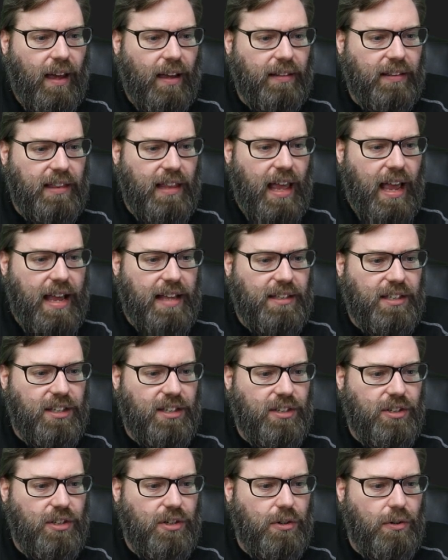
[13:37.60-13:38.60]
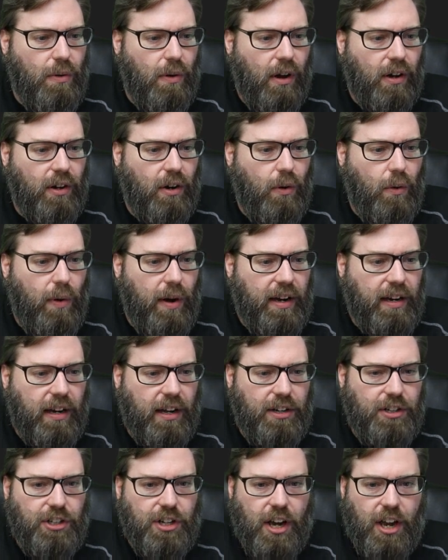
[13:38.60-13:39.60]
Let's do a quick
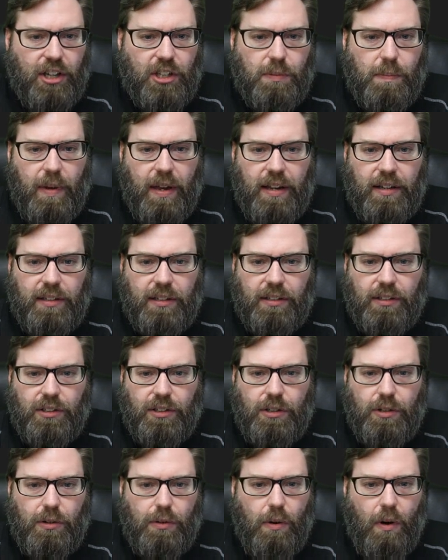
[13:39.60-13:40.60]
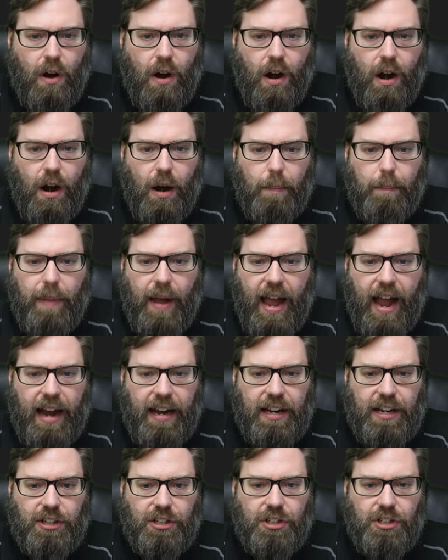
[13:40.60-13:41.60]
adjustment to our
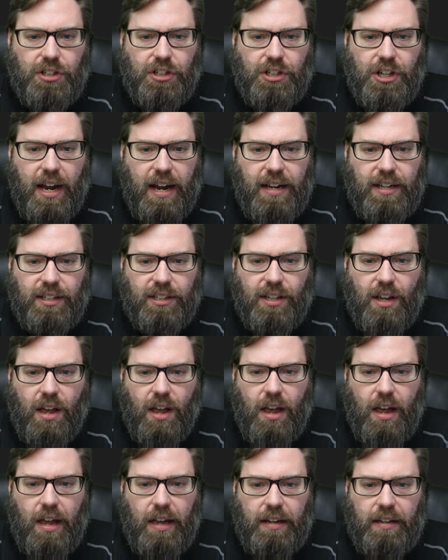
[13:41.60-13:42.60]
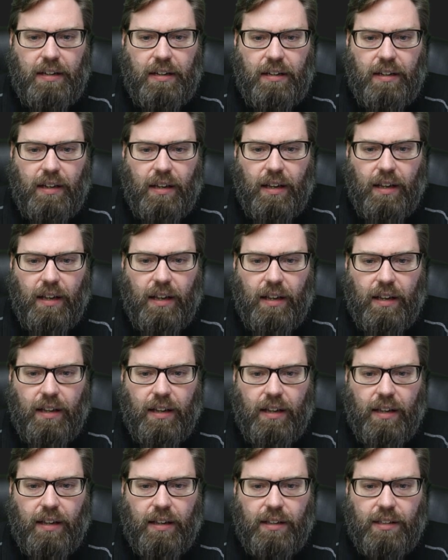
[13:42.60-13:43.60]
package.json.
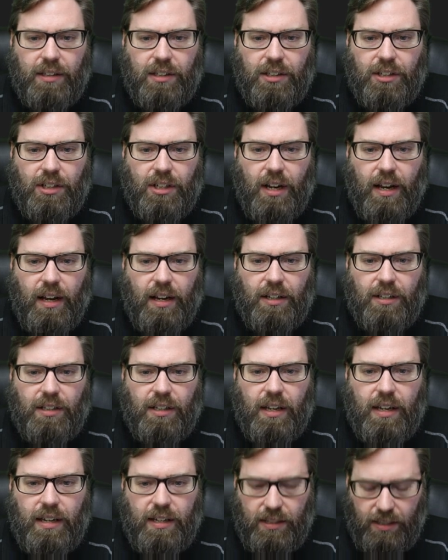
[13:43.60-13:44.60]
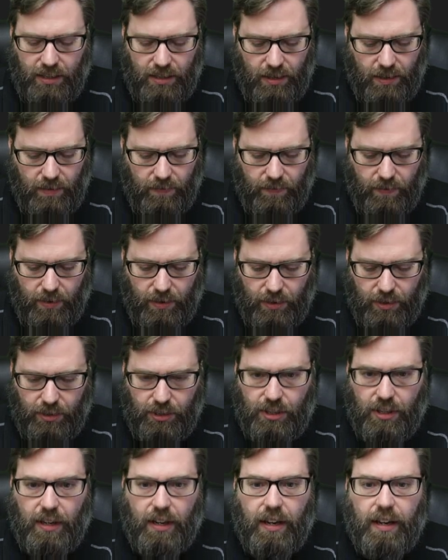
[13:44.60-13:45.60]
Let's change this to
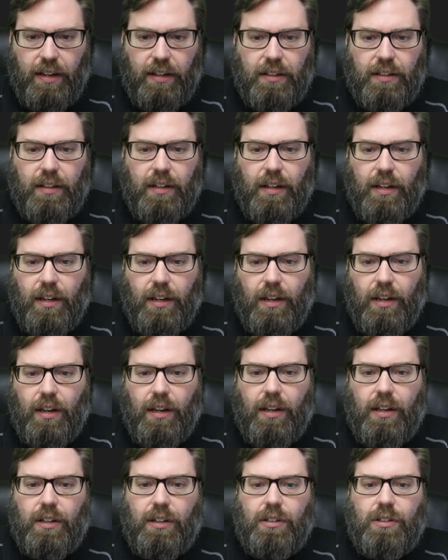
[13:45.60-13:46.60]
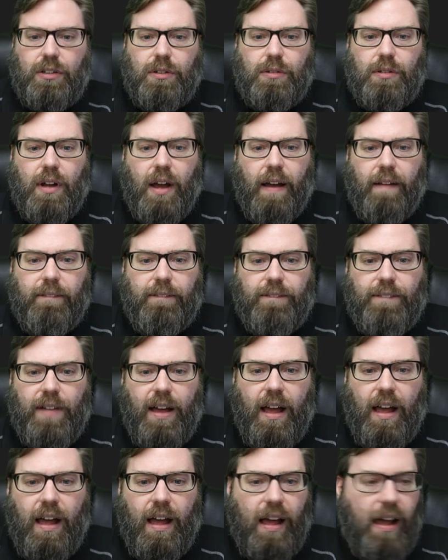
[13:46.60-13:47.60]
version
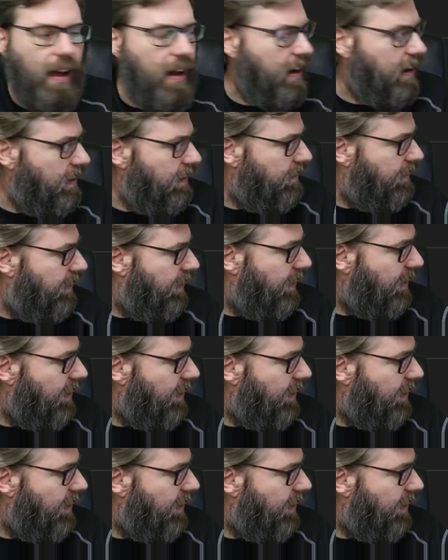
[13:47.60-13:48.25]
2.5.